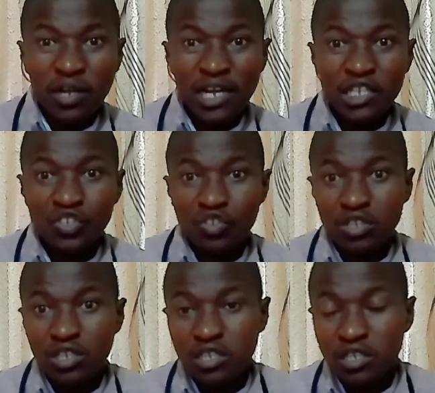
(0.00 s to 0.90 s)
on a
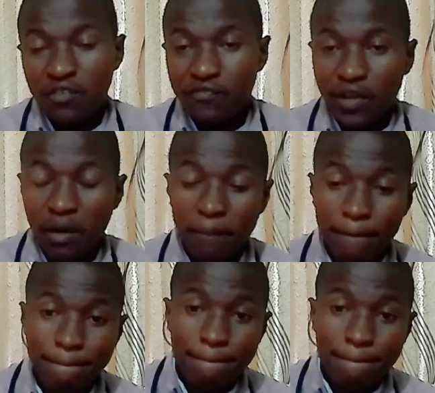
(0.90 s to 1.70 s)
chest X-ray film,